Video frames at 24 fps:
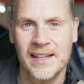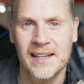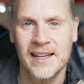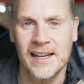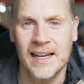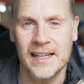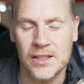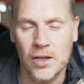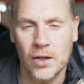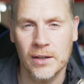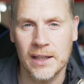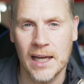
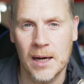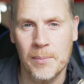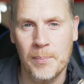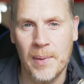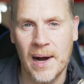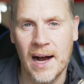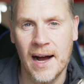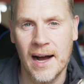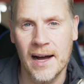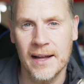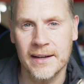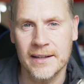It's not that
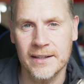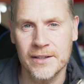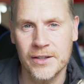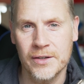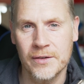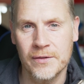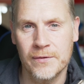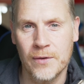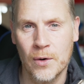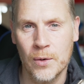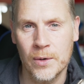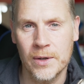bad, and
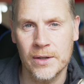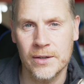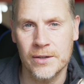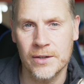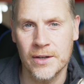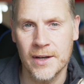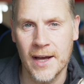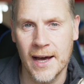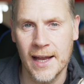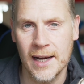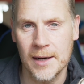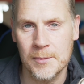you voted
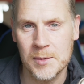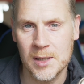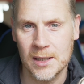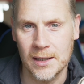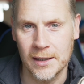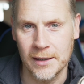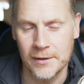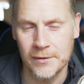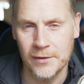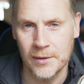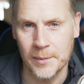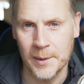
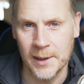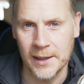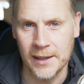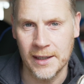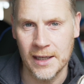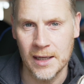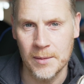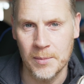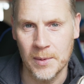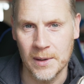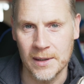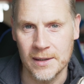unanimously for me to
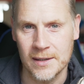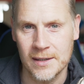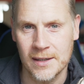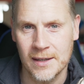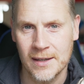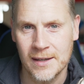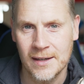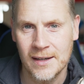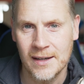keep it.